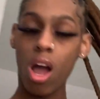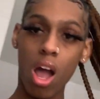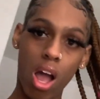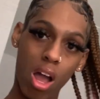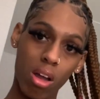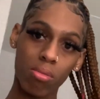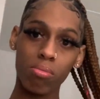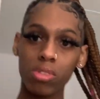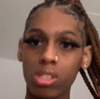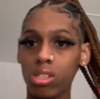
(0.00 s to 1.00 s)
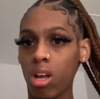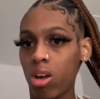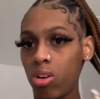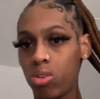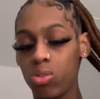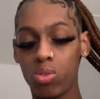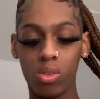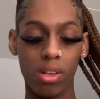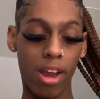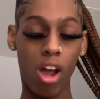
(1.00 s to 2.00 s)
Um, so
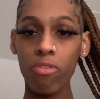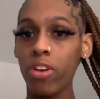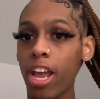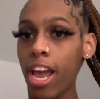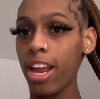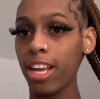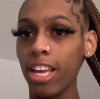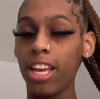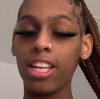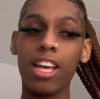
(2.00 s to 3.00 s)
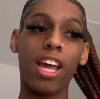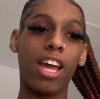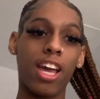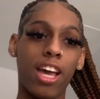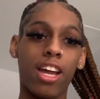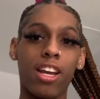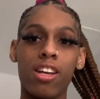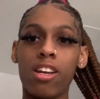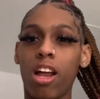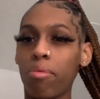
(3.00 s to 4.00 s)
now I'm gonna edit
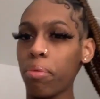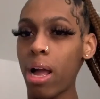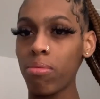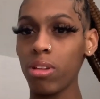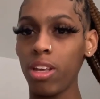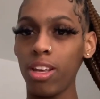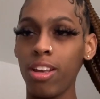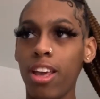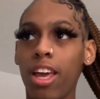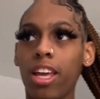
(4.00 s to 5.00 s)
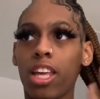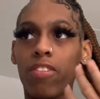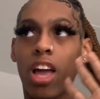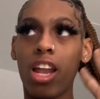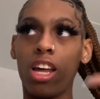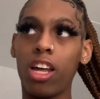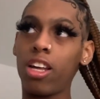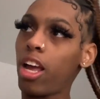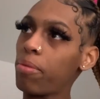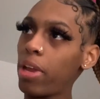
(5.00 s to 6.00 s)
and I'm gonna probably give y'all an
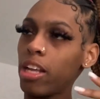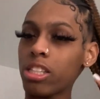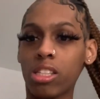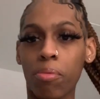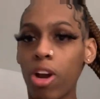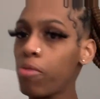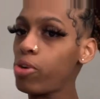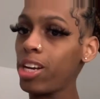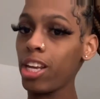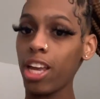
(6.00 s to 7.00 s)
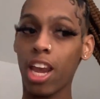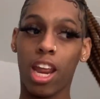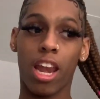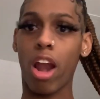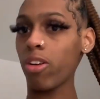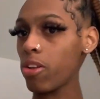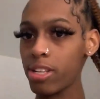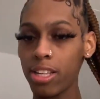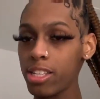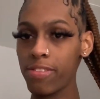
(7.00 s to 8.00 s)
update tomorrow morning and then that'll close
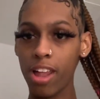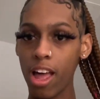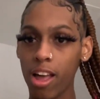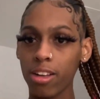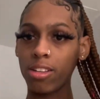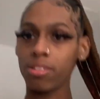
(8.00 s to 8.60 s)
out this vlog.